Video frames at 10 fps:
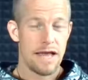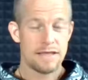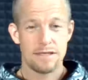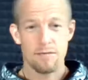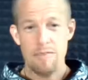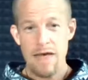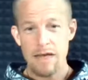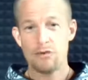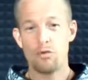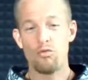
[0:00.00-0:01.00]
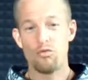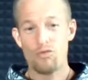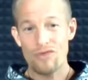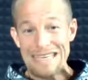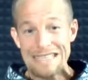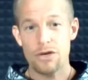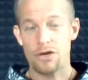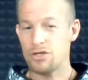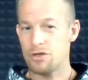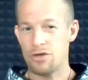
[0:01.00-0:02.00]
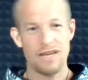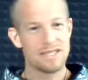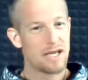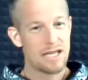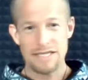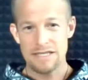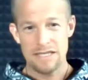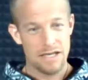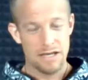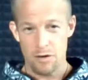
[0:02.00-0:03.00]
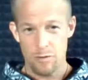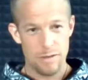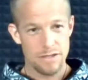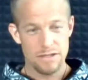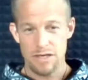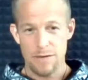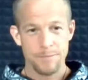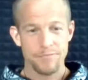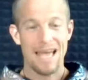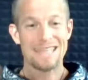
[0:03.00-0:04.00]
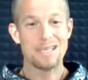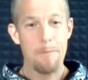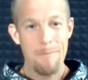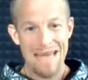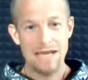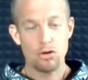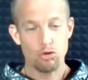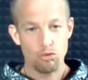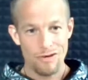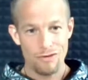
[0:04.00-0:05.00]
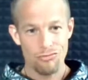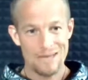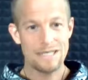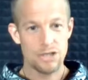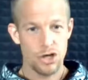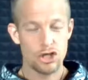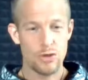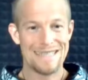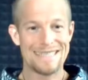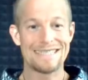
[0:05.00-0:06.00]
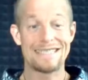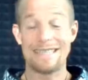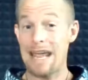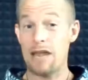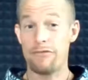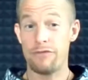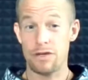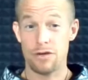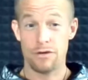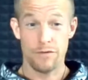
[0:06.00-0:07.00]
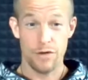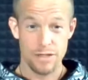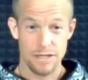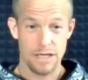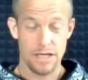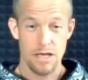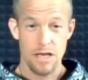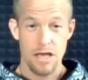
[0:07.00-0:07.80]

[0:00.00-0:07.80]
as a medical researcher, not as a holistic therapist, as a medical researcher at the Stanford University,